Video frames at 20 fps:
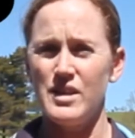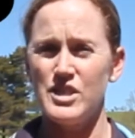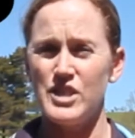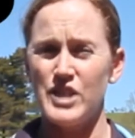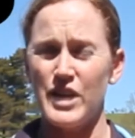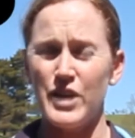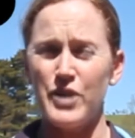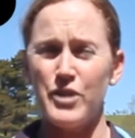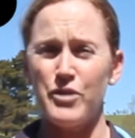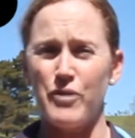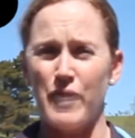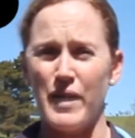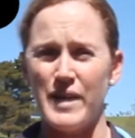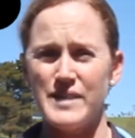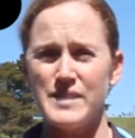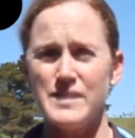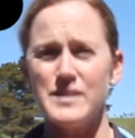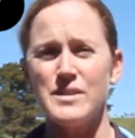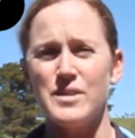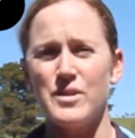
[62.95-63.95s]
Shallow
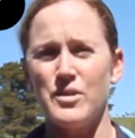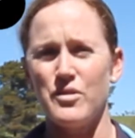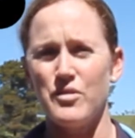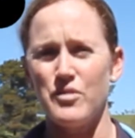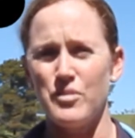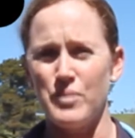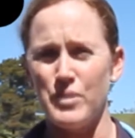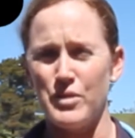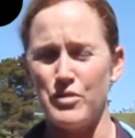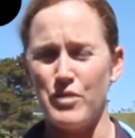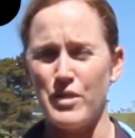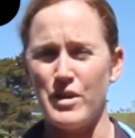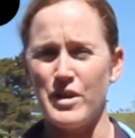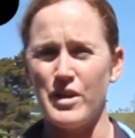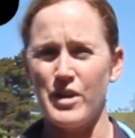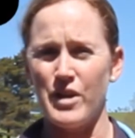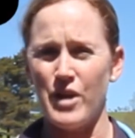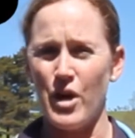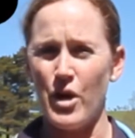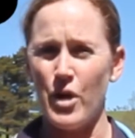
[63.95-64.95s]
grazes can often be
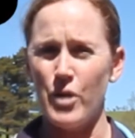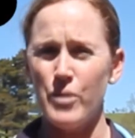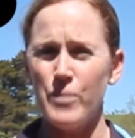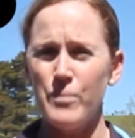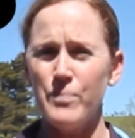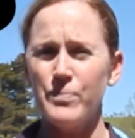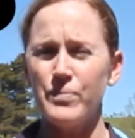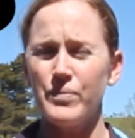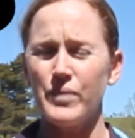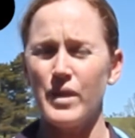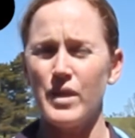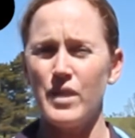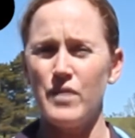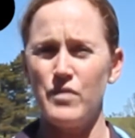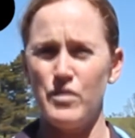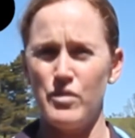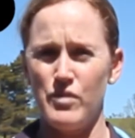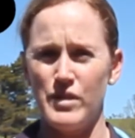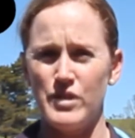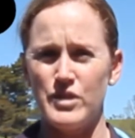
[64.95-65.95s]
treated at home.
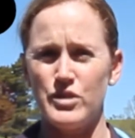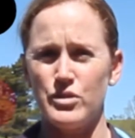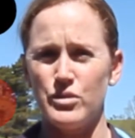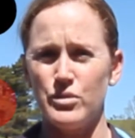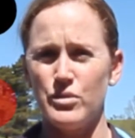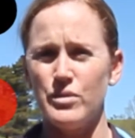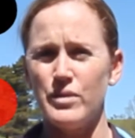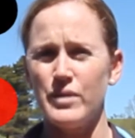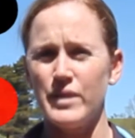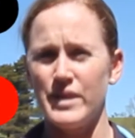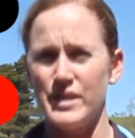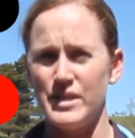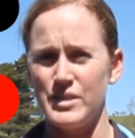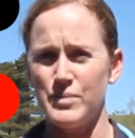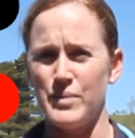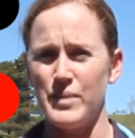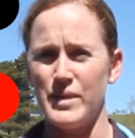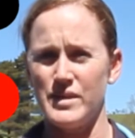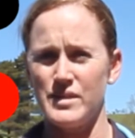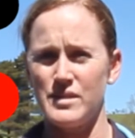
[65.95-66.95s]
If you're unsure, it
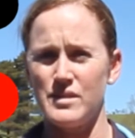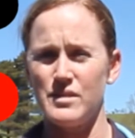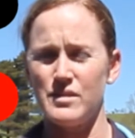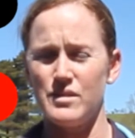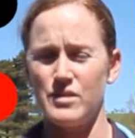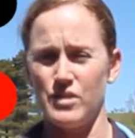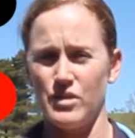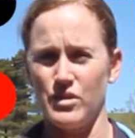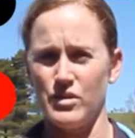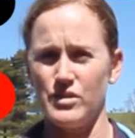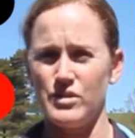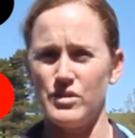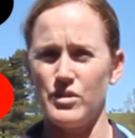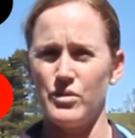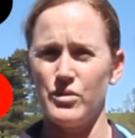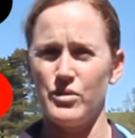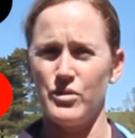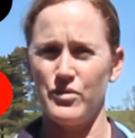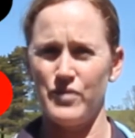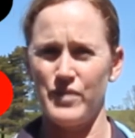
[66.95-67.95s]
is best to
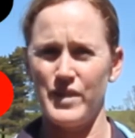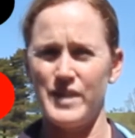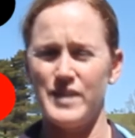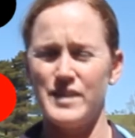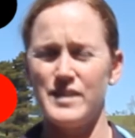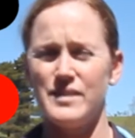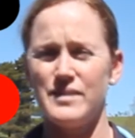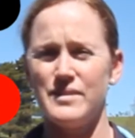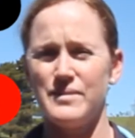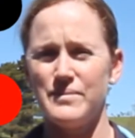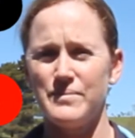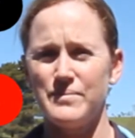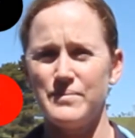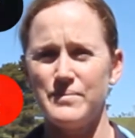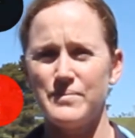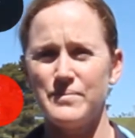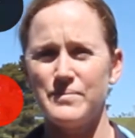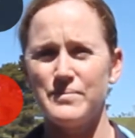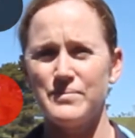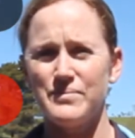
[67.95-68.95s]
consult your vet.
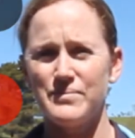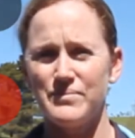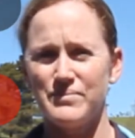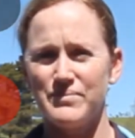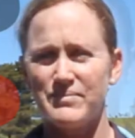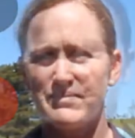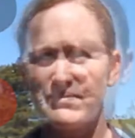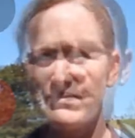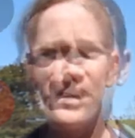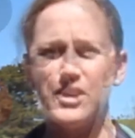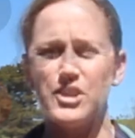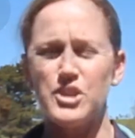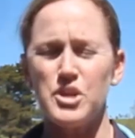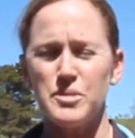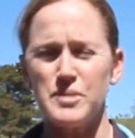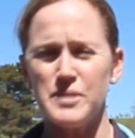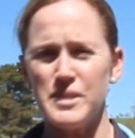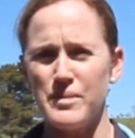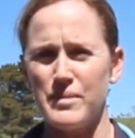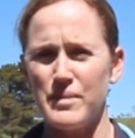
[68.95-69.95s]

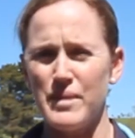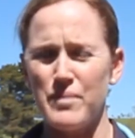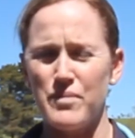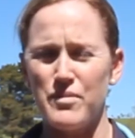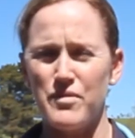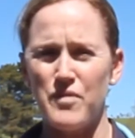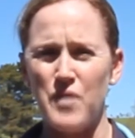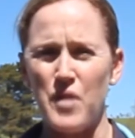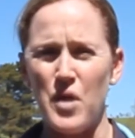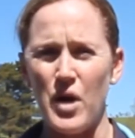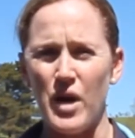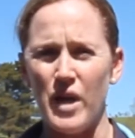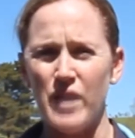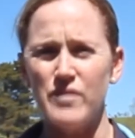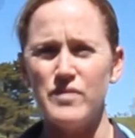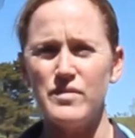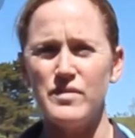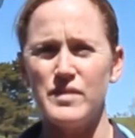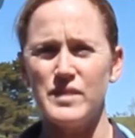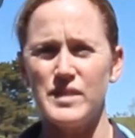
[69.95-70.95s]
Top tip number 5
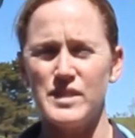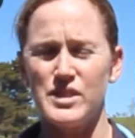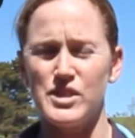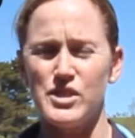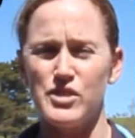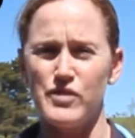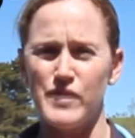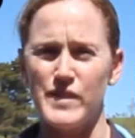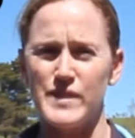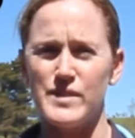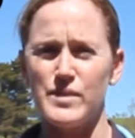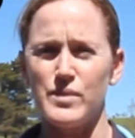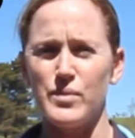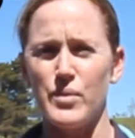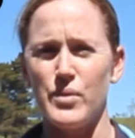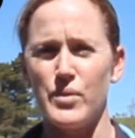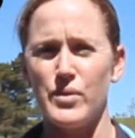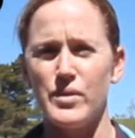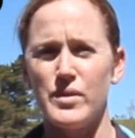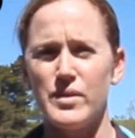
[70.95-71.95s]
is to dress the
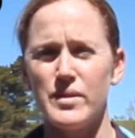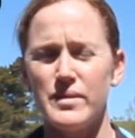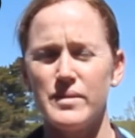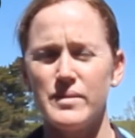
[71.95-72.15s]
wound.